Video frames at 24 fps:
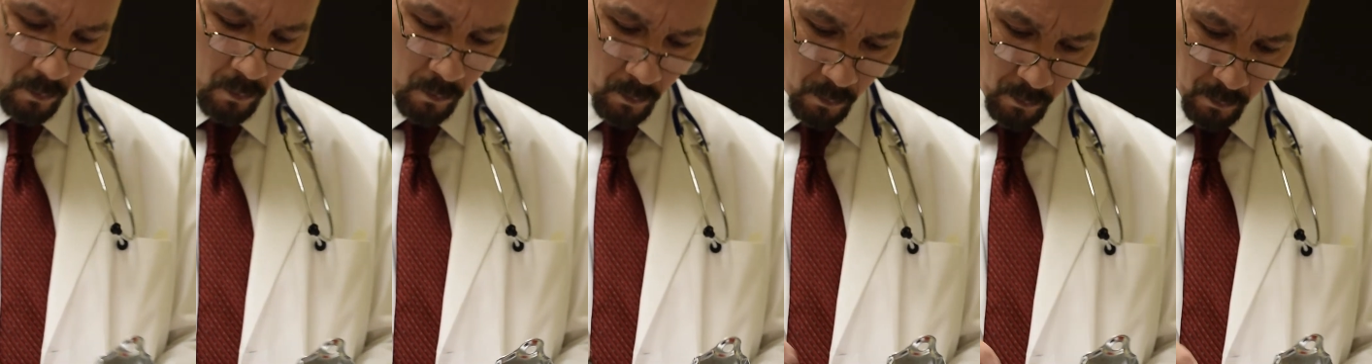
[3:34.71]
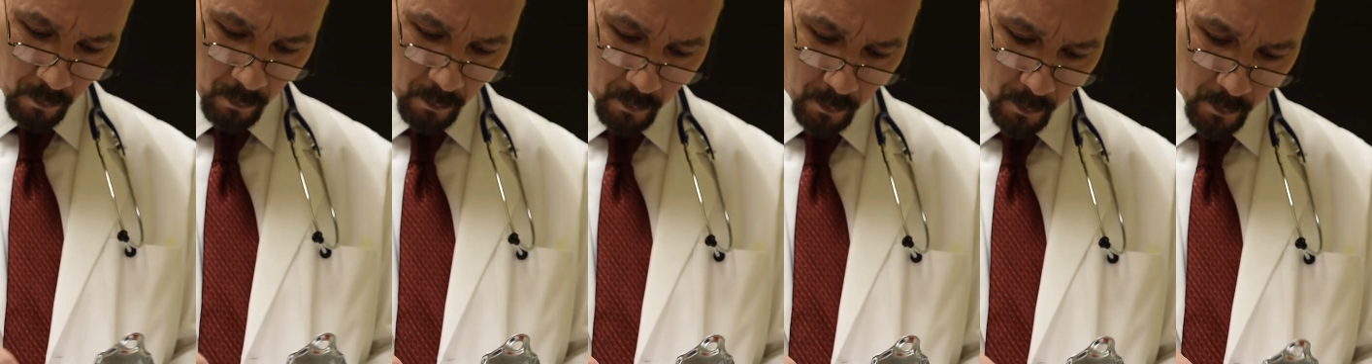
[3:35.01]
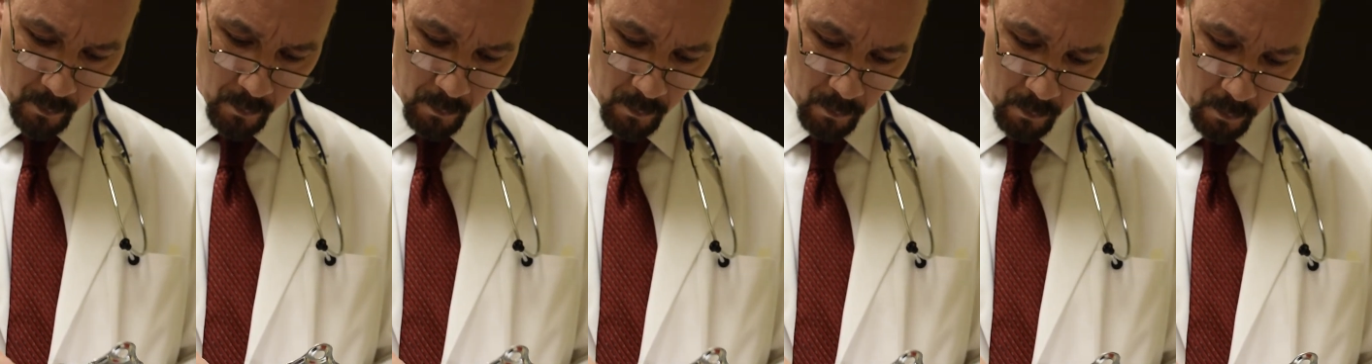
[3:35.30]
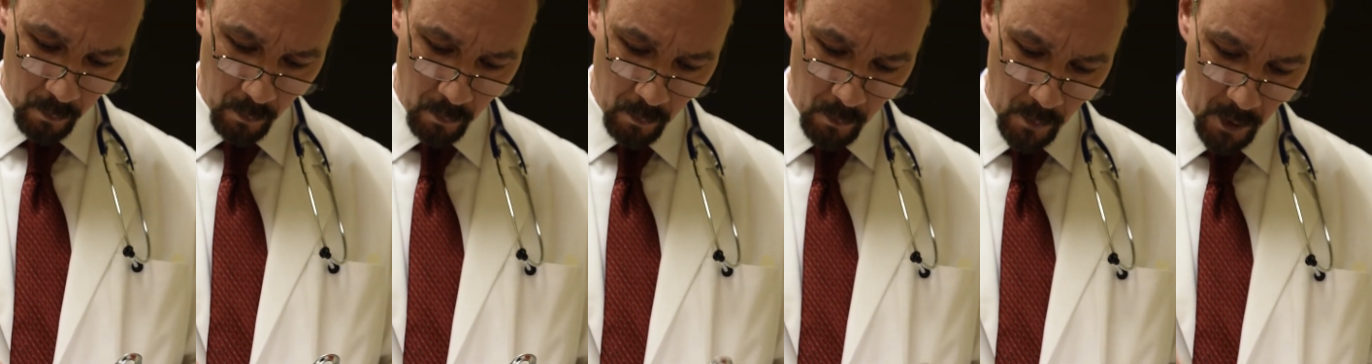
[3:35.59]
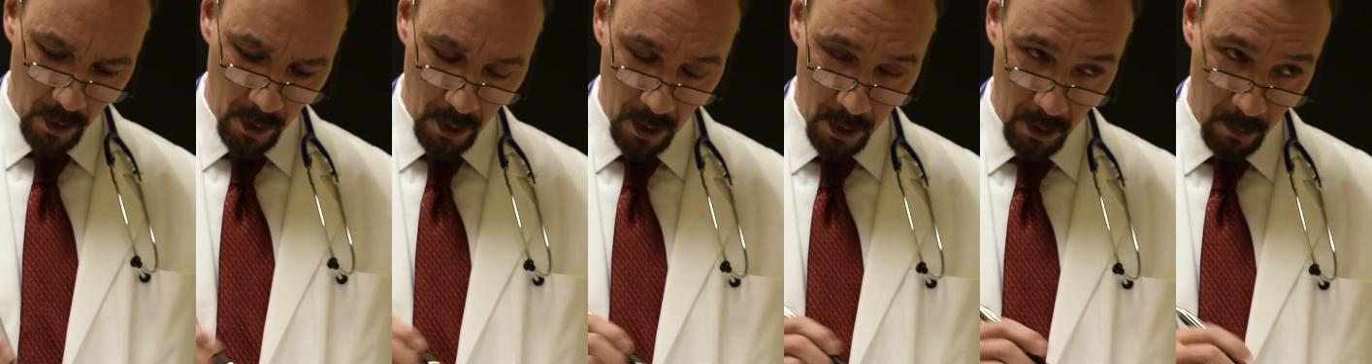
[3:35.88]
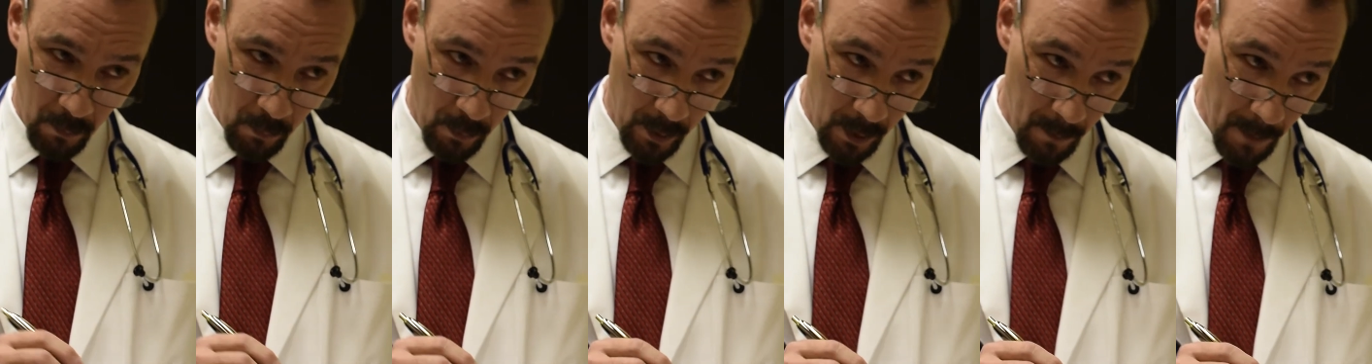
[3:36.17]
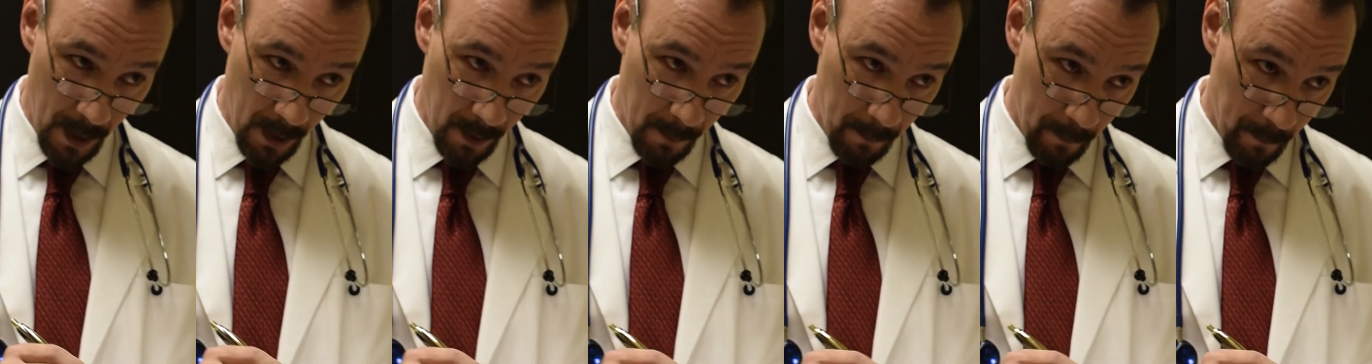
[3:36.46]
Mm-hmm. Uh,
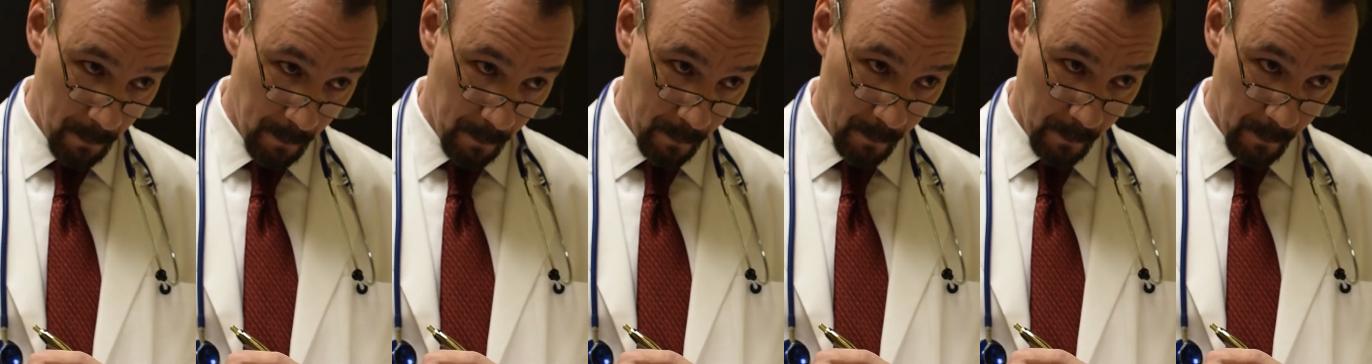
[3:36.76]
what about?